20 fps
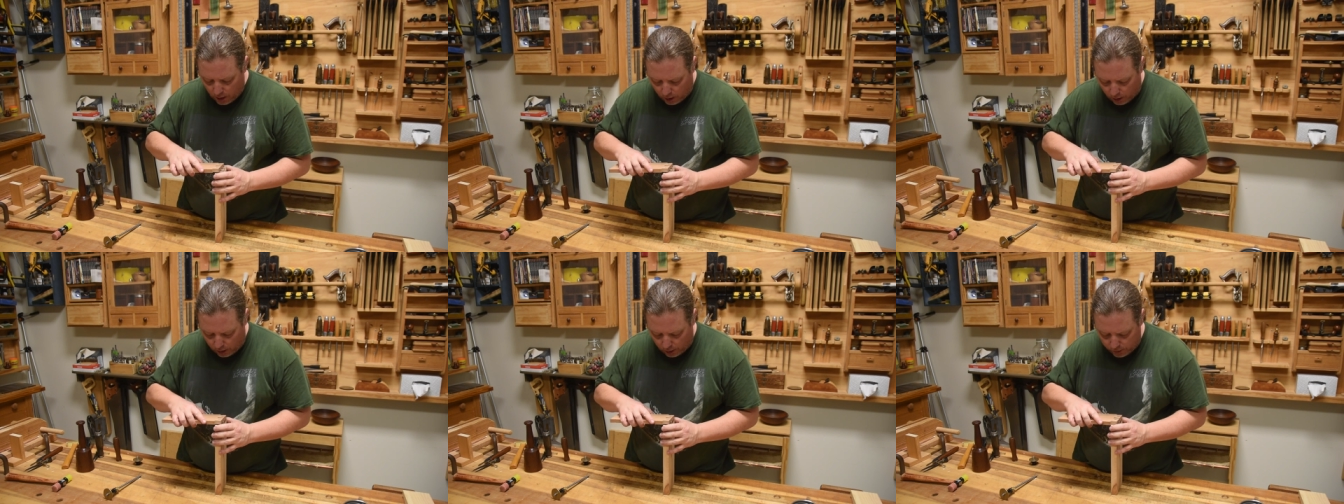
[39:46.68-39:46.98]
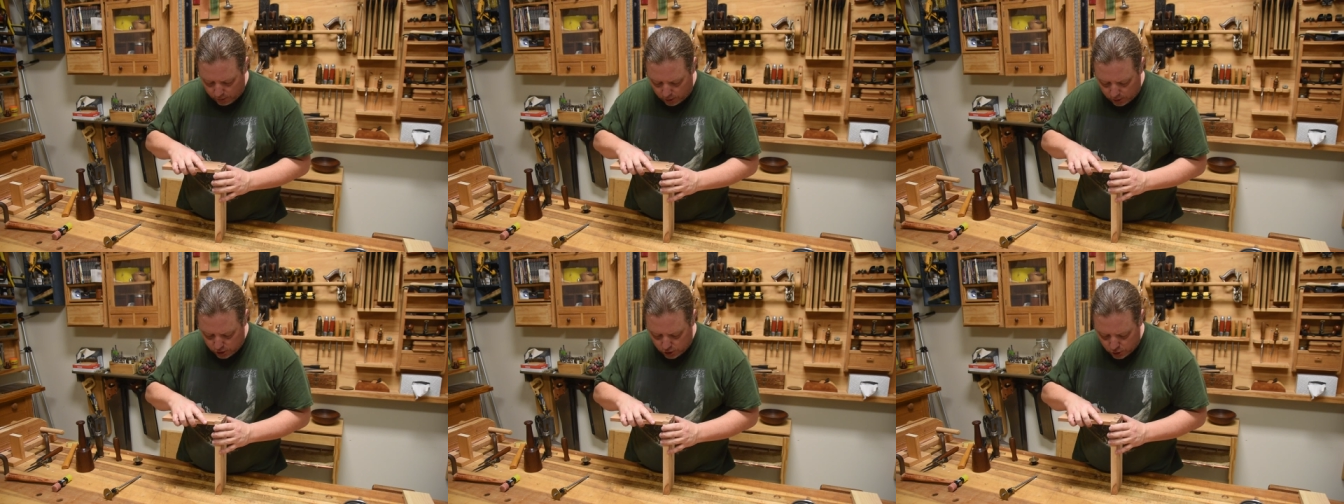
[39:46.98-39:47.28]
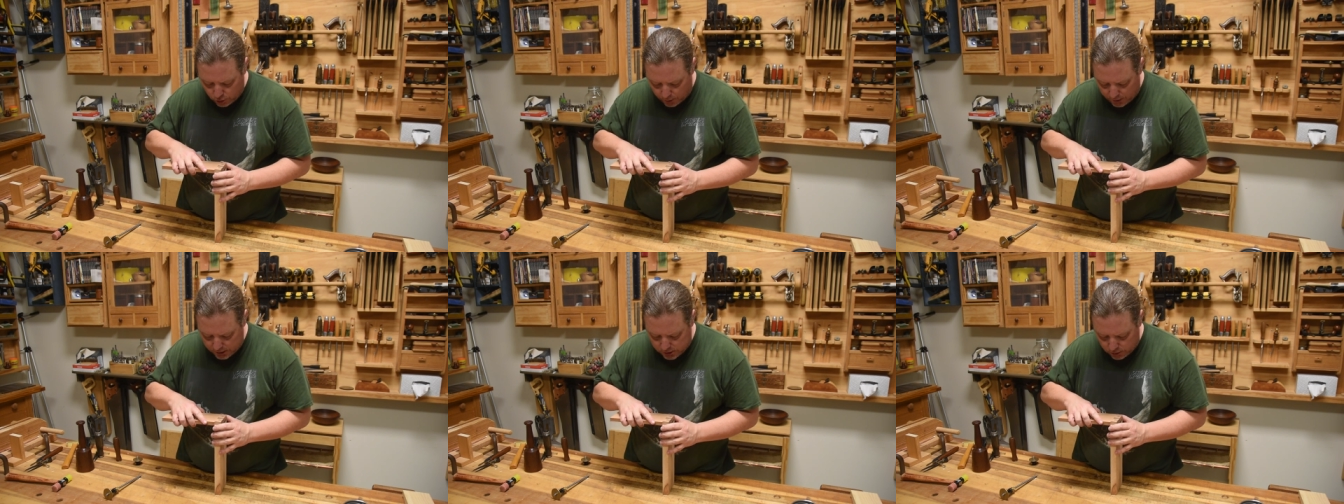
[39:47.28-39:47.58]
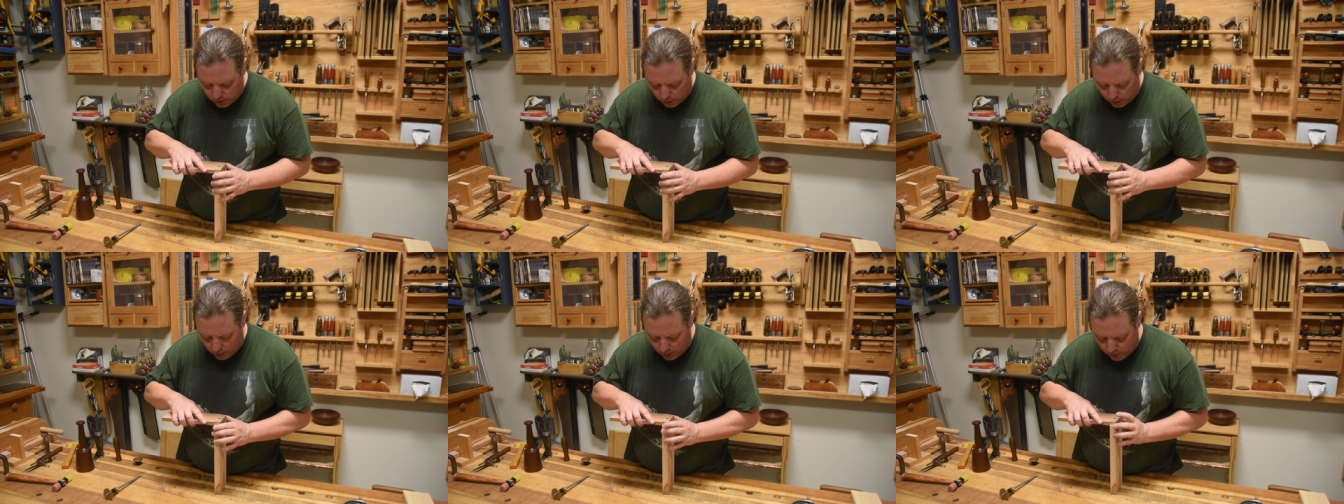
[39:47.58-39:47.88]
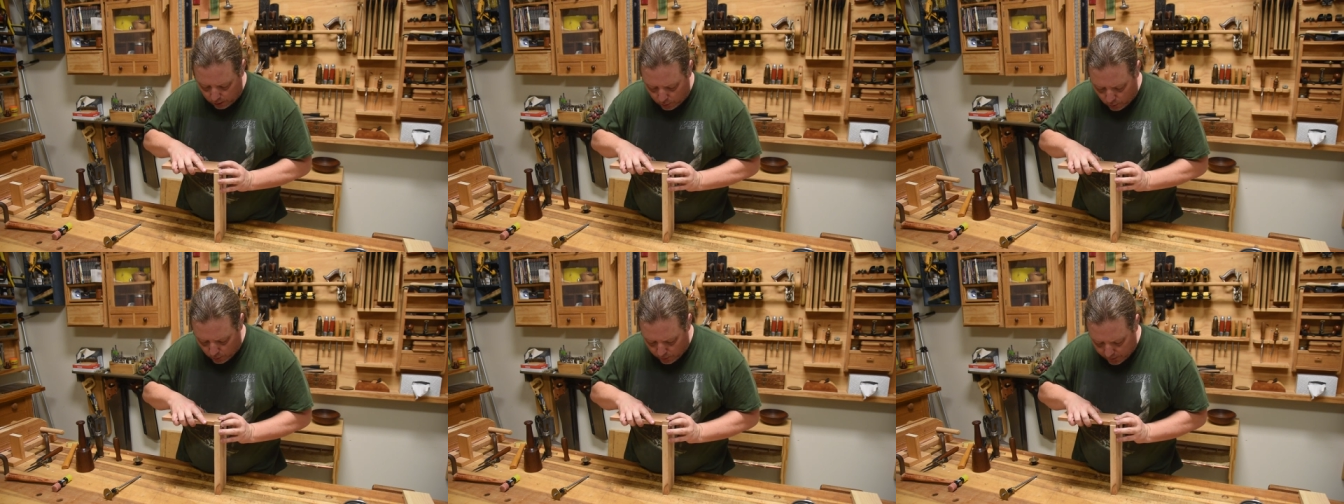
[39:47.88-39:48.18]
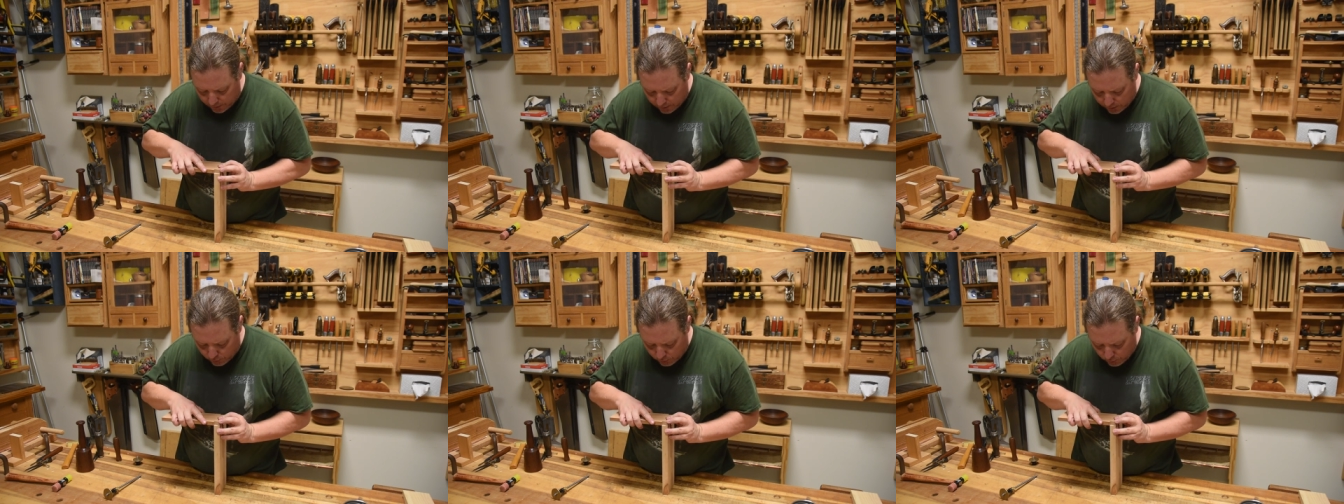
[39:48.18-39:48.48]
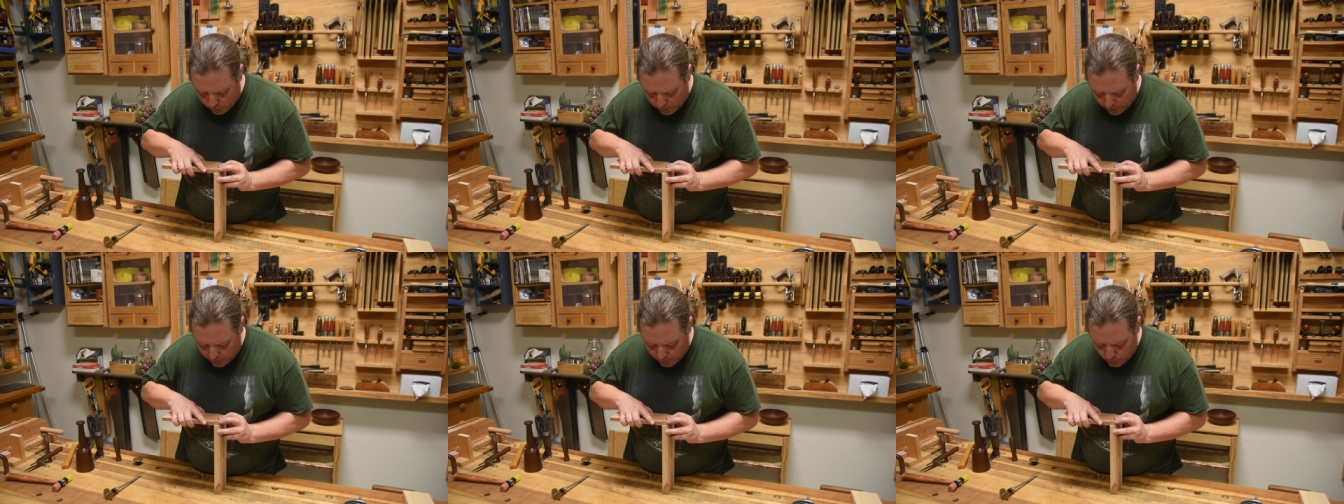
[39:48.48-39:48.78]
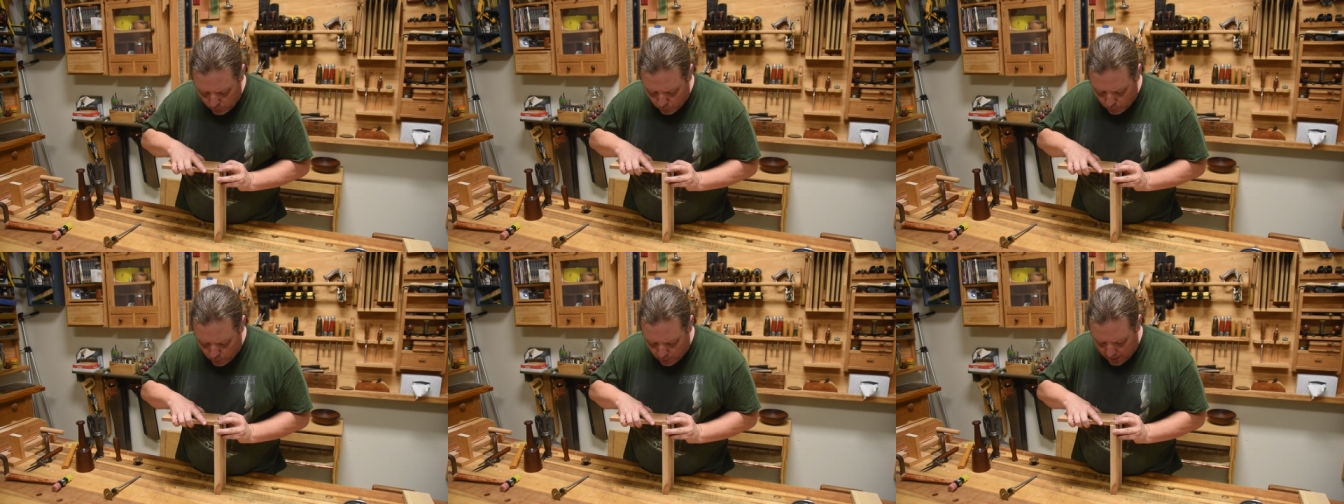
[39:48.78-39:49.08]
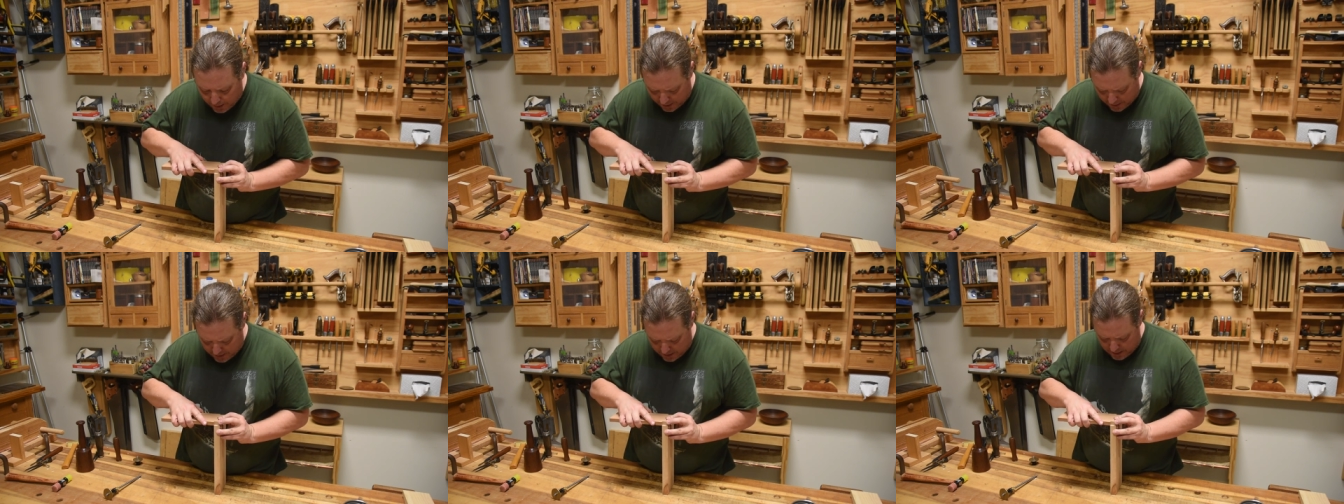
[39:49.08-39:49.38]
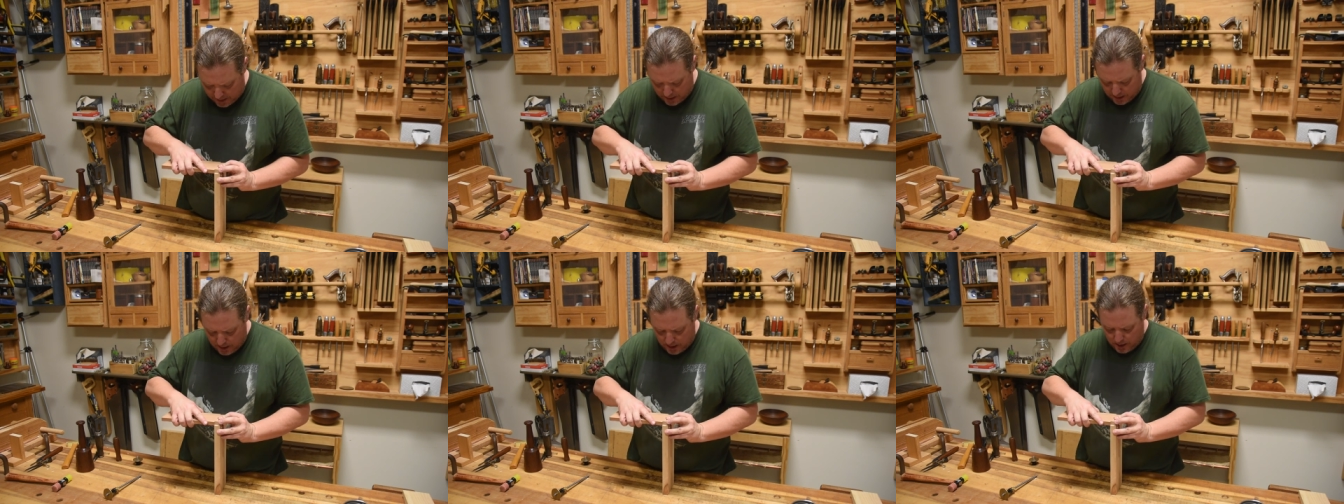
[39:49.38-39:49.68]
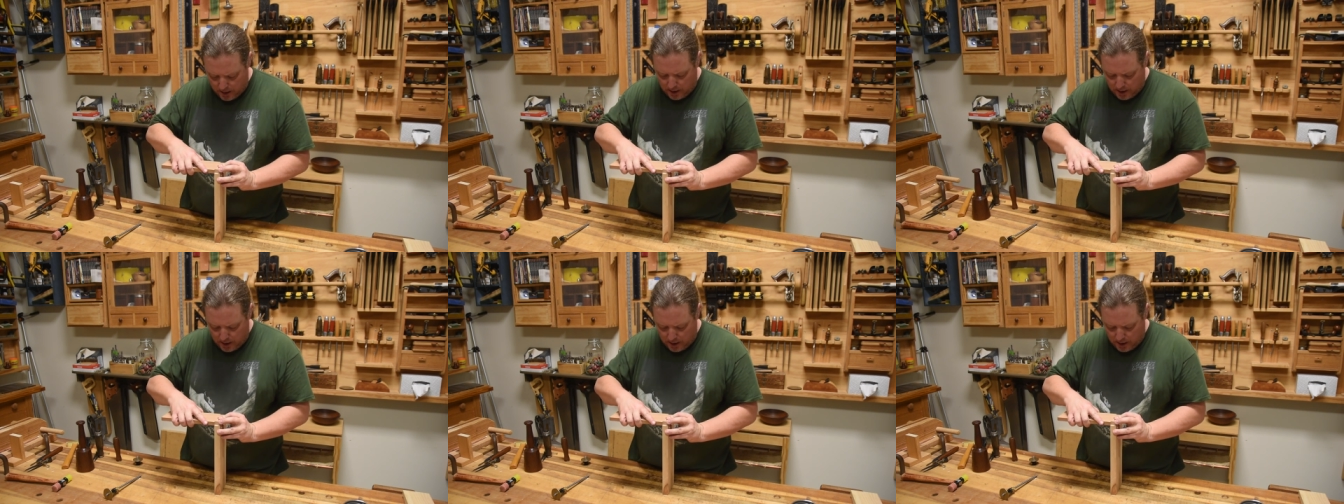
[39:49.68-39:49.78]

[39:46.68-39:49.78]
All your joints are going in the right way.